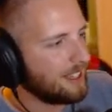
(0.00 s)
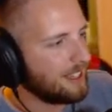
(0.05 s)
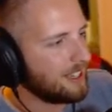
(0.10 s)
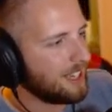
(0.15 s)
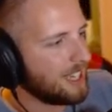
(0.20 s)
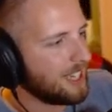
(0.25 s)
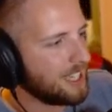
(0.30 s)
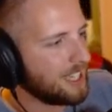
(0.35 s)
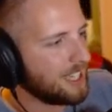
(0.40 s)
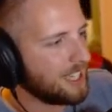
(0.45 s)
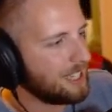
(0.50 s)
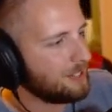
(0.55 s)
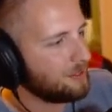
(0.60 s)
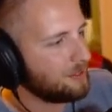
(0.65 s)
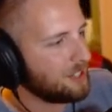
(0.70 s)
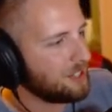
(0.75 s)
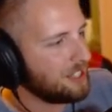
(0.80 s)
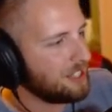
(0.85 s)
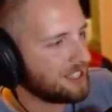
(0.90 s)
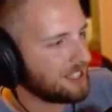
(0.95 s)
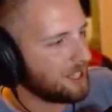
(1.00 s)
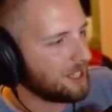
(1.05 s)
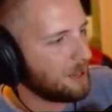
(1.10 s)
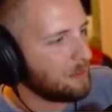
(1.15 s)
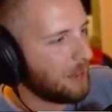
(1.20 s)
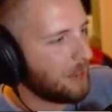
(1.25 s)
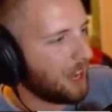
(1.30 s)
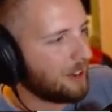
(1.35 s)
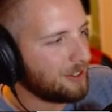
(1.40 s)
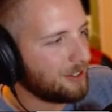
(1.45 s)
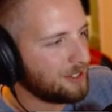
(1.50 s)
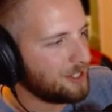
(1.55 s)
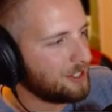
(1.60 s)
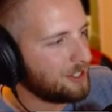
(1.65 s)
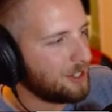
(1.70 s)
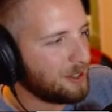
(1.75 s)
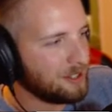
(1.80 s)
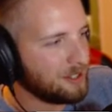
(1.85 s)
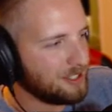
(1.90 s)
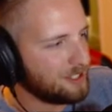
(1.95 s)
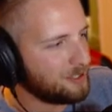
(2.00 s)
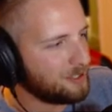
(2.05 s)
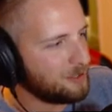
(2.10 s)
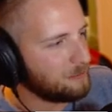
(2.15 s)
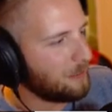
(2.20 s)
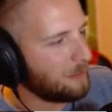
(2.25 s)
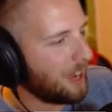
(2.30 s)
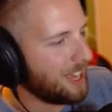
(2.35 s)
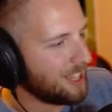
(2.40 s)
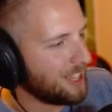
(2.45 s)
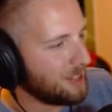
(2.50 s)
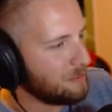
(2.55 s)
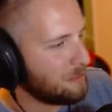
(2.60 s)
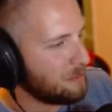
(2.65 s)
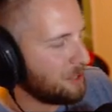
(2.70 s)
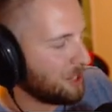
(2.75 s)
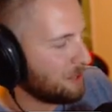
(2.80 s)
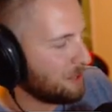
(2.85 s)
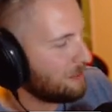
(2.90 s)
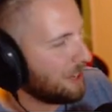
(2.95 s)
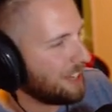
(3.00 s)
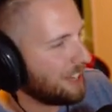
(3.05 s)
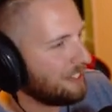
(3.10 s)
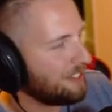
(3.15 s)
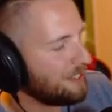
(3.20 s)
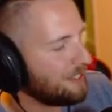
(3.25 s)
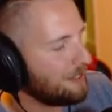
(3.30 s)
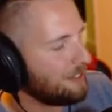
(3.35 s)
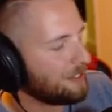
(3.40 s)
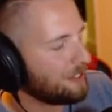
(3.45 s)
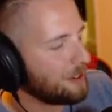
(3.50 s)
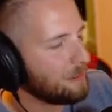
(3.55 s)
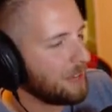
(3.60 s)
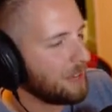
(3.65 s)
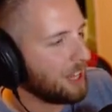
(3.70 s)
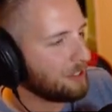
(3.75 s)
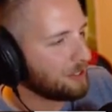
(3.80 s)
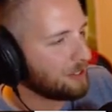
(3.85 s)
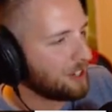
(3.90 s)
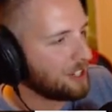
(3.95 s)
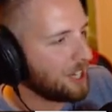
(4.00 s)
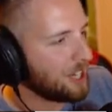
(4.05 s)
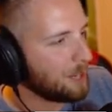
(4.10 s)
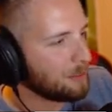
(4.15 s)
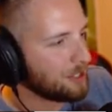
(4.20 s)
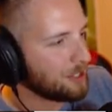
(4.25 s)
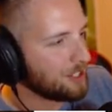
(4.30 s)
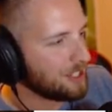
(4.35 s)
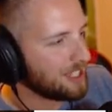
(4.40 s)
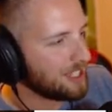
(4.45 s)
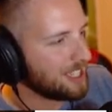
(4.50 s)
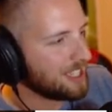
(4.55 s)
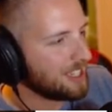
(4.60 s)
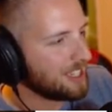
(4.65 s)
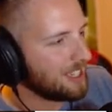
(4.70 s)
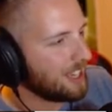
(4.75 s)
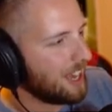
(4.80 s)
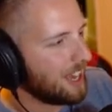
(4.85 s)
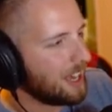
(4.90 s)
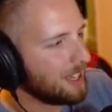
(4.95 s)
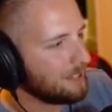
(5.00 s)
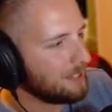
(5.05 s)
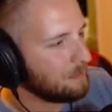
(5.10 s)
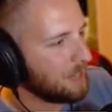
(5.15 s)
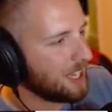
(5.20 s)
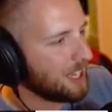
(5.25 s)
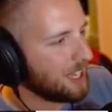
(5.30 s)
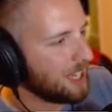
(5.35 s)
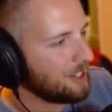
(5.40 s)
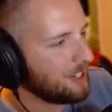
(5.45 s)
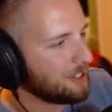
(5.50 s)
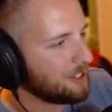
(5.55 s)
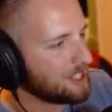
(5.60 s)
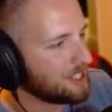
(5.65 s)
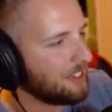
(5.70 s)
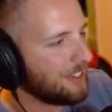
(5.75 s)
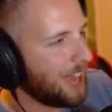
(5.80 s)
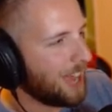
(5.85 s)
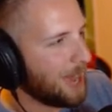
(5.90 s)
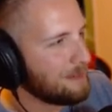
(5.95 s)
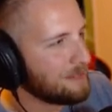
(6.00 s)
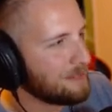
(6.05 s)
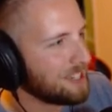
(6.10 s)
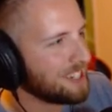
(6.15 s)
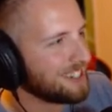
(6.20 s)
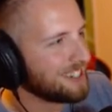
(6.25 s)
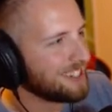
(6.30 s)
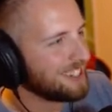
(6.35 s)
And it was about, buying the book but from L. Ron Hubbard and making yourself happier.